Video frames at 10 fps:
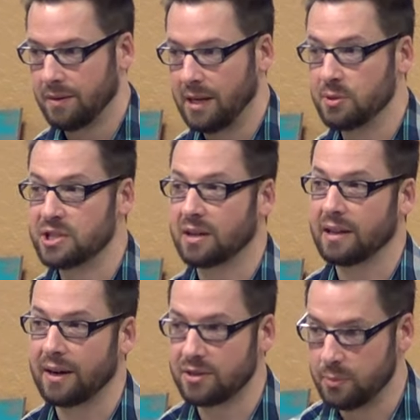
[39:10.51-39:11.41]
He was
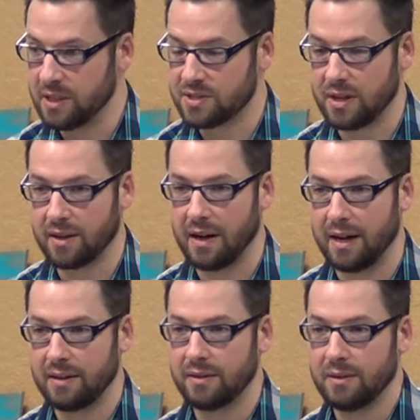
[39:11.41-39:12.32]
declared to be the Son of
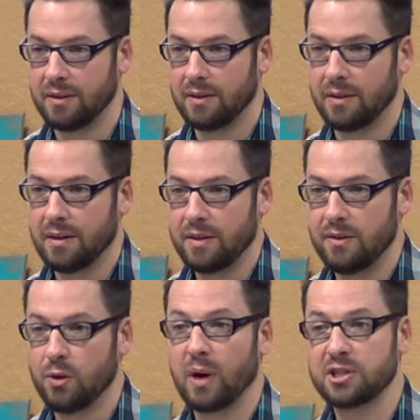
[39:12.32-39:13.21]
God.
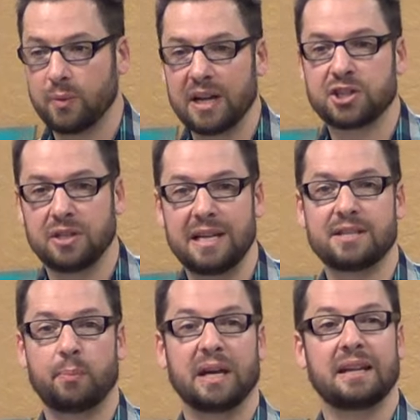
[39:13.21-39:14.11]
The resurrection
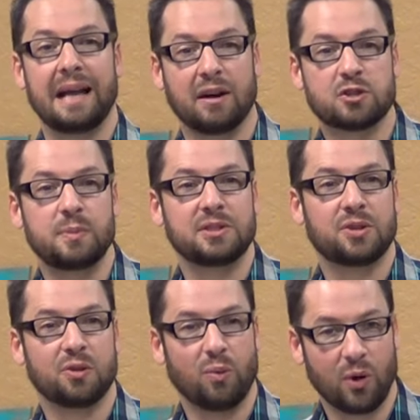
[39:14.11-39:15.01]
is a big announcement
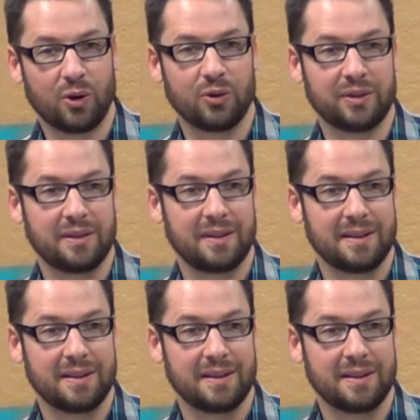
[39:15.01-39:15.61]
to the world.